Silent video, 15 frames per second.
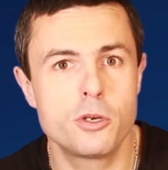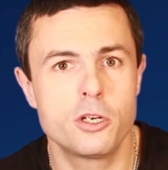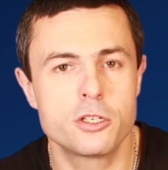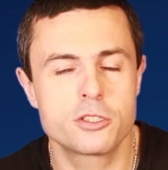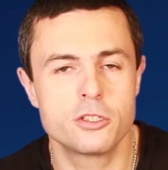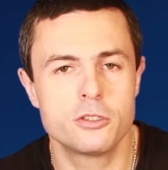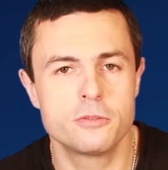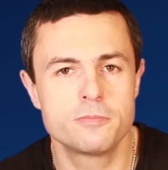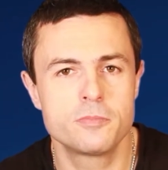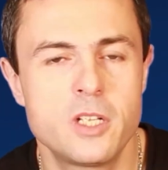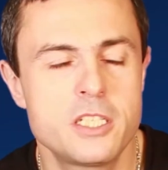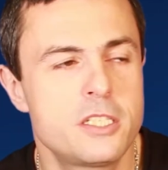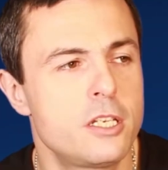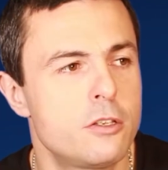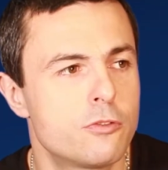person.
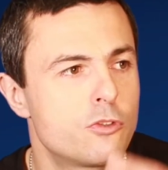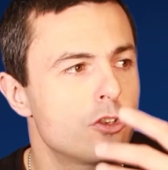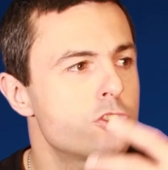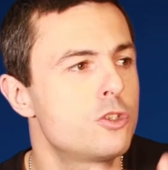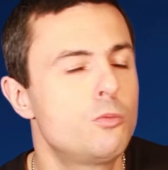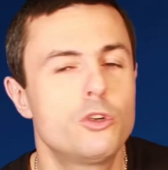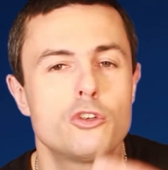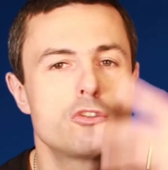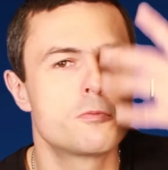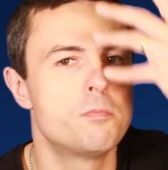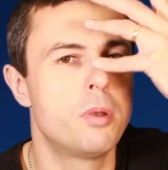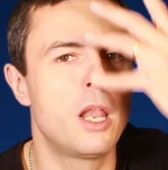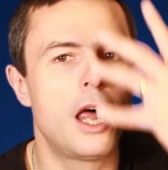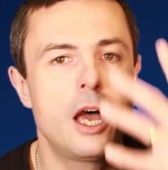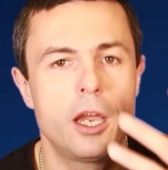Let's say you've got someone who's
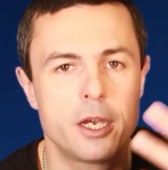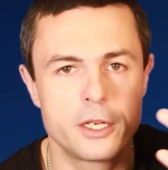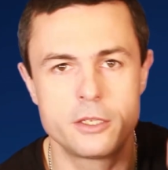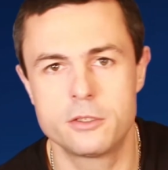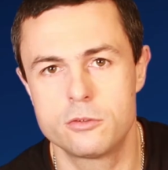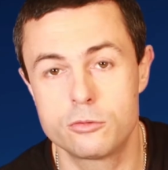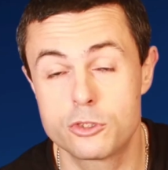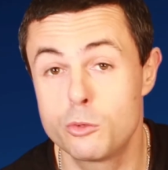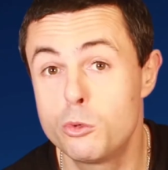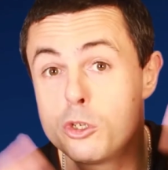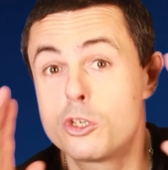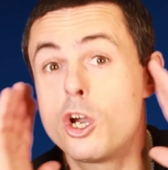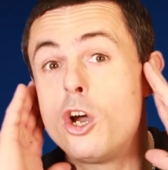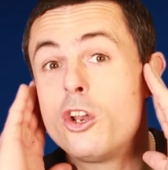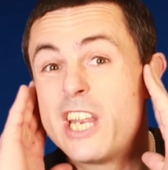blind or someone
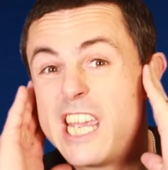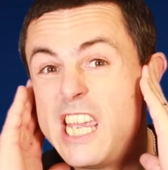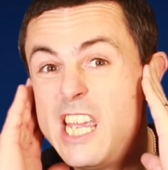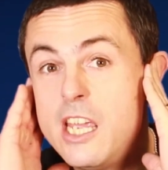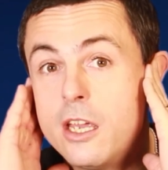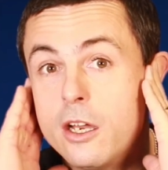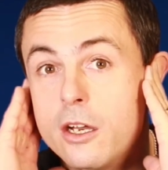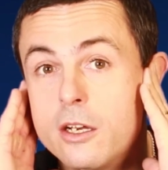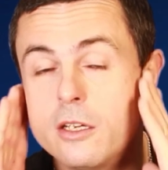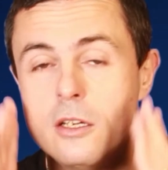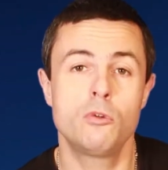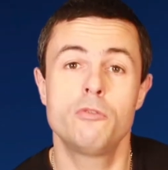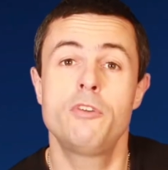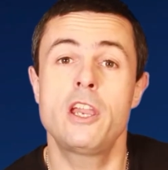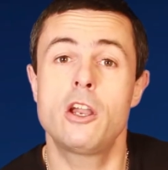who can't hear.
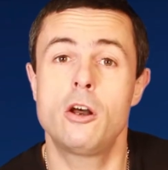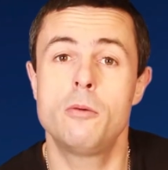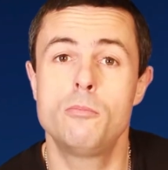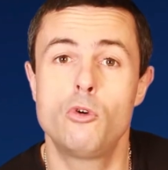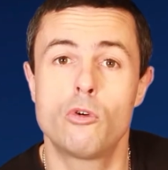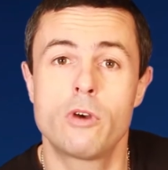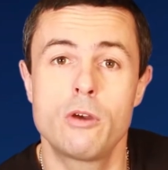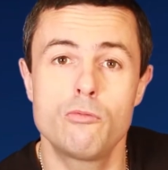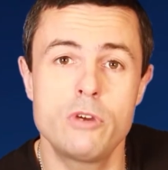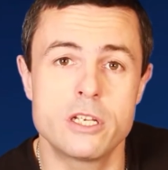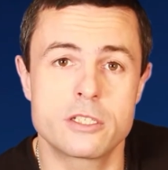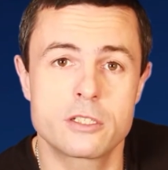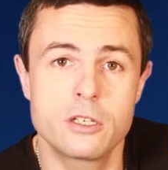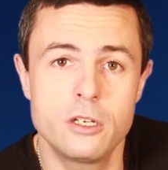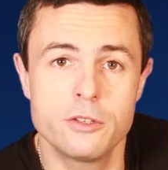Well, they are more at
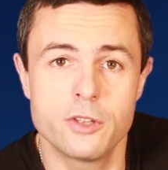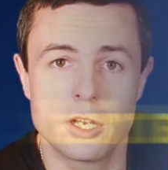risk, aren't